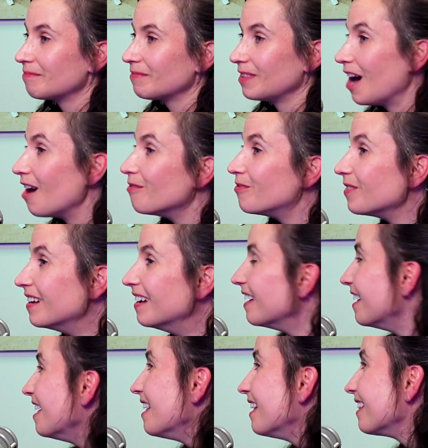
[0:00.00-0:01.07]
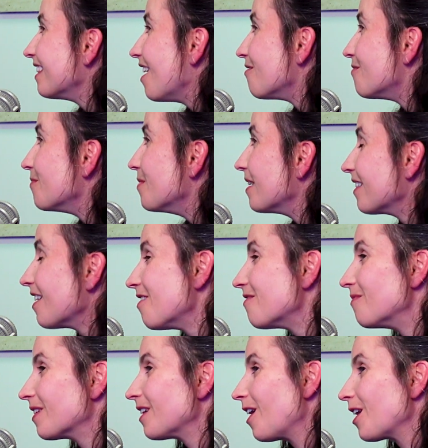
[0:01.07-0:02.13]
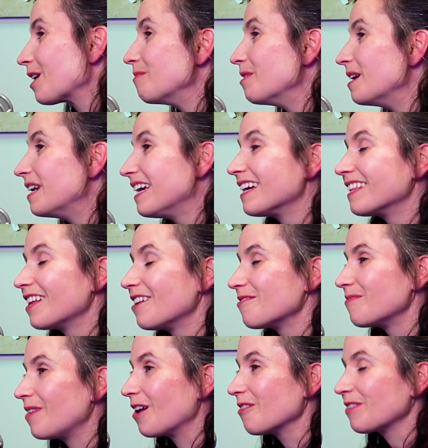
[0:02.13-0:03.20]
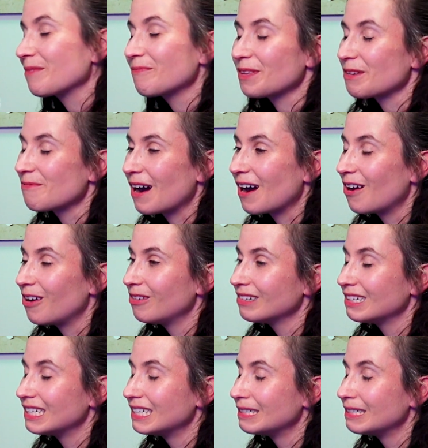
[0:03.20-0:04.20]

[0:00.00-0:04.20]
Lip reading: love our community and love our family well,